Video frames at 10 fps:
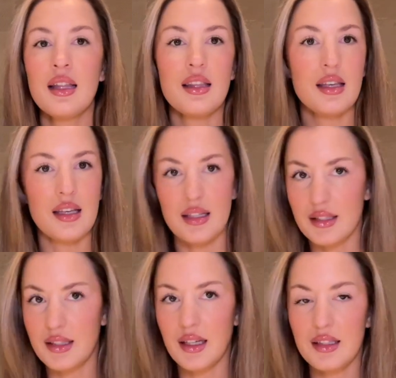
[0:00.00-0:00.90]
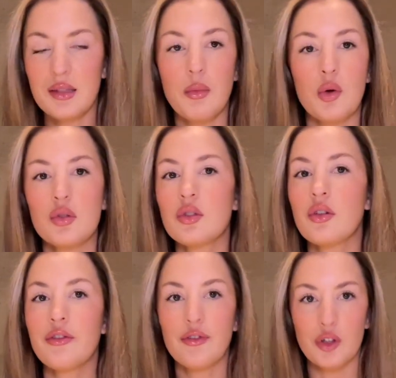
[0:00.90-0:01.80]
the easiest, most
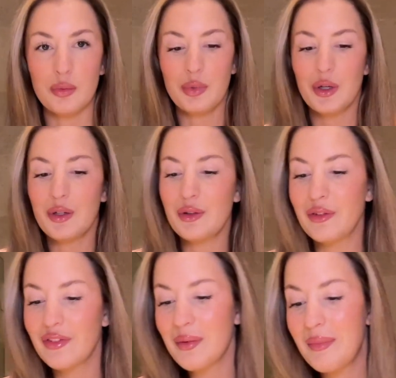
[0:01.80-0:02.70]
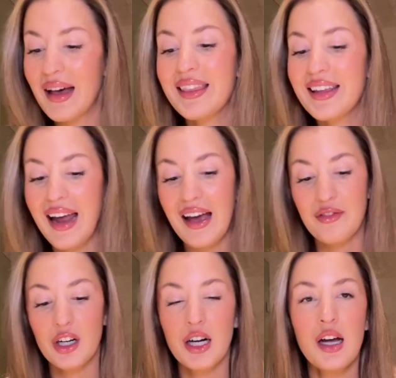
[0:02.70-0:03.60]
foolproof method
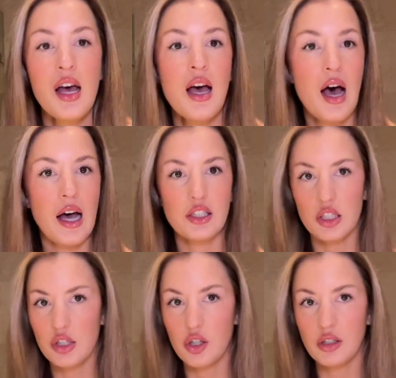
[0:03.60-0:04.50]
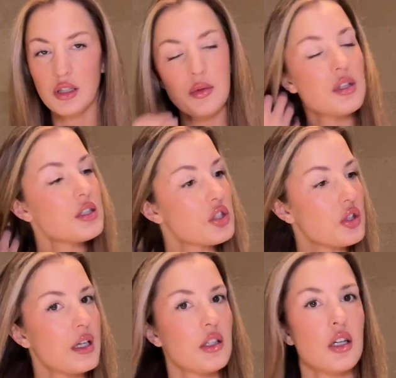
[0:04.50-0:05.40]
ever. I just curl it with a
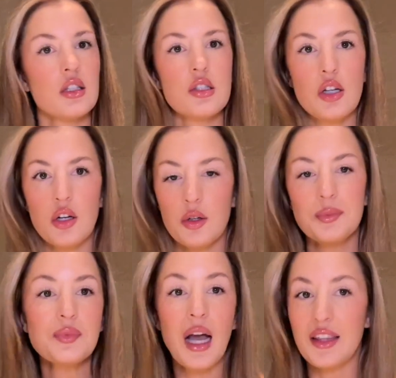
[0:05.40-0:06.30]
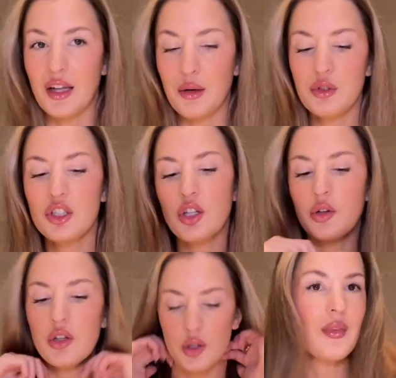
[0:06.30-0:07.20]
straightener, so I thought I would show
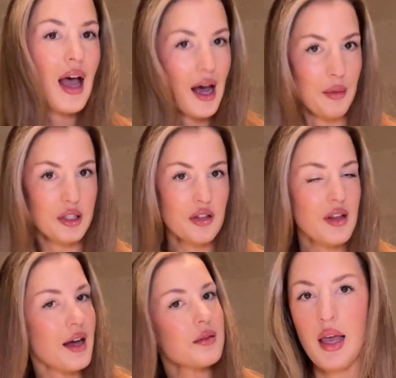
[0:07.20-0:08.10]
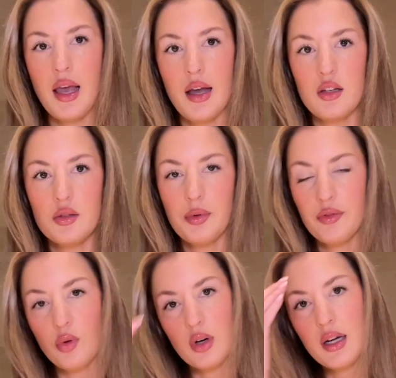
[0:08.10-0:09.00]
you how I do that. And
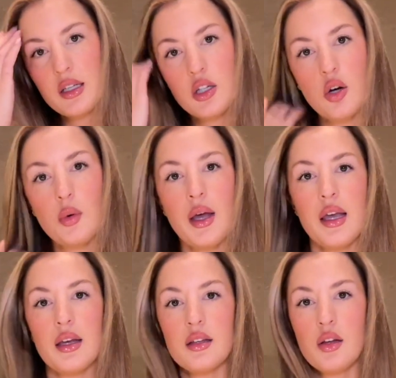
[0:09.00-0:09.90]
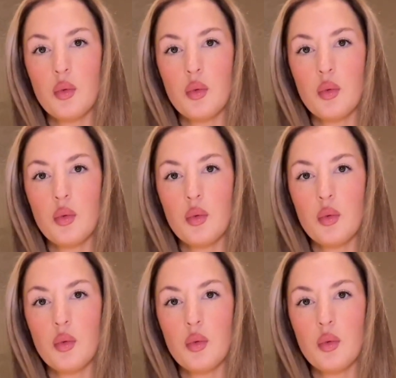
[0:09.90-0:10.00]
before I go in